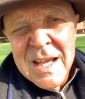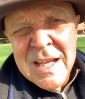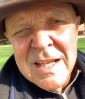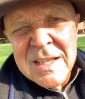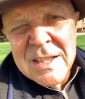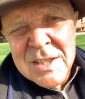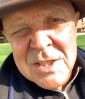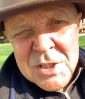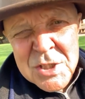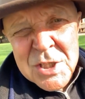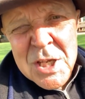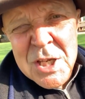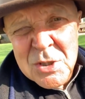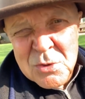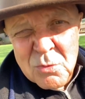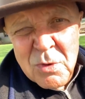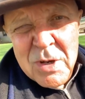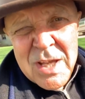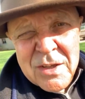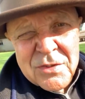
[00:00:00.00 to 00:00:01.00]
disease
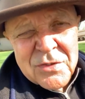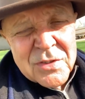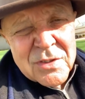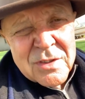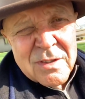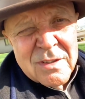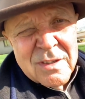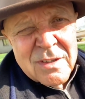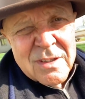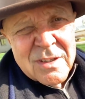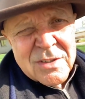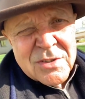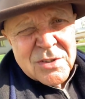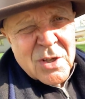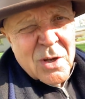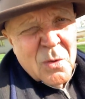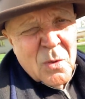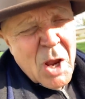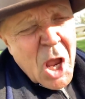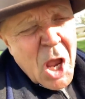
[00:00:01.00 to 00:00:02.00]
risk.
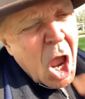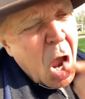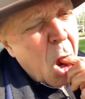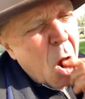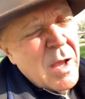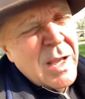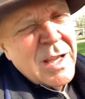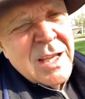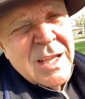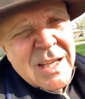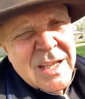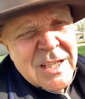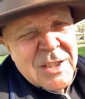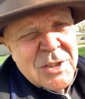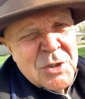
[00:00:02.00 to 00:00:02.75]
So, do